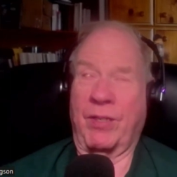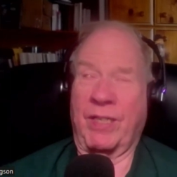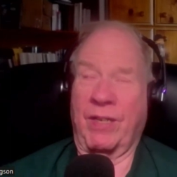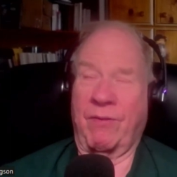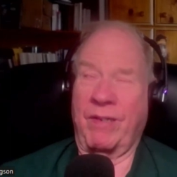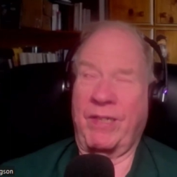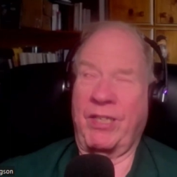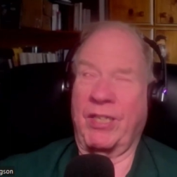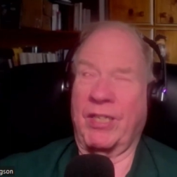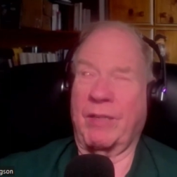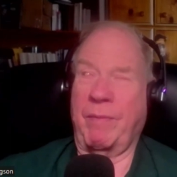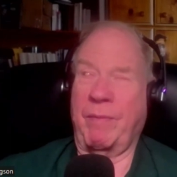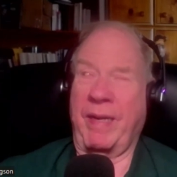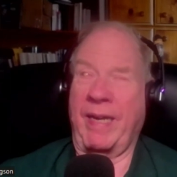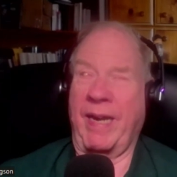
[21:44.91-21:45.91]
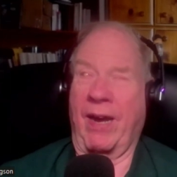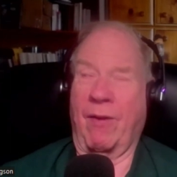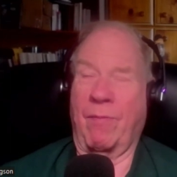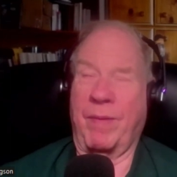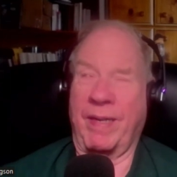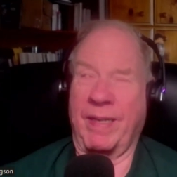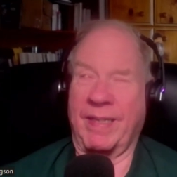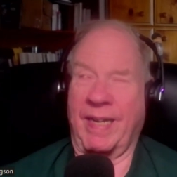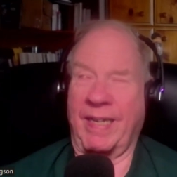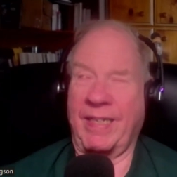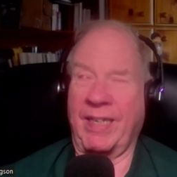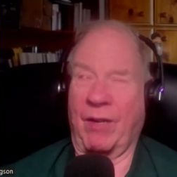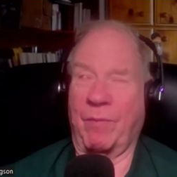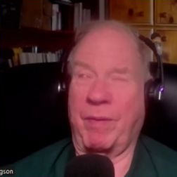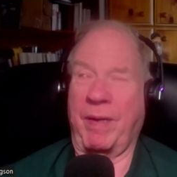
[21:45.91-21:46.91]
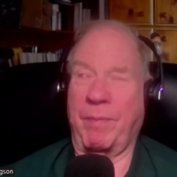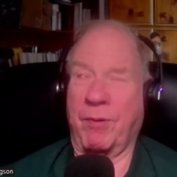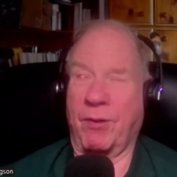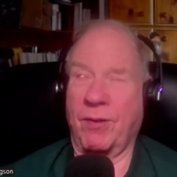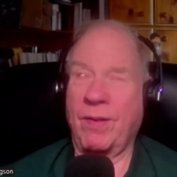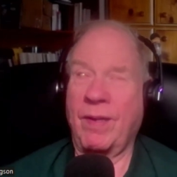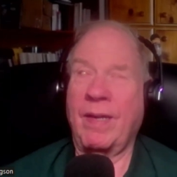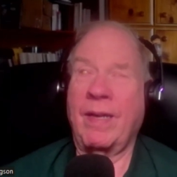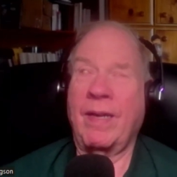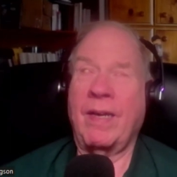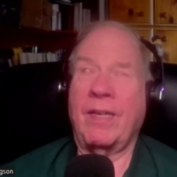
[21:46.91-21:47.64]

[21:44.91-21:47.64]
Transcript: so it's just me now. But as I tell people, oh.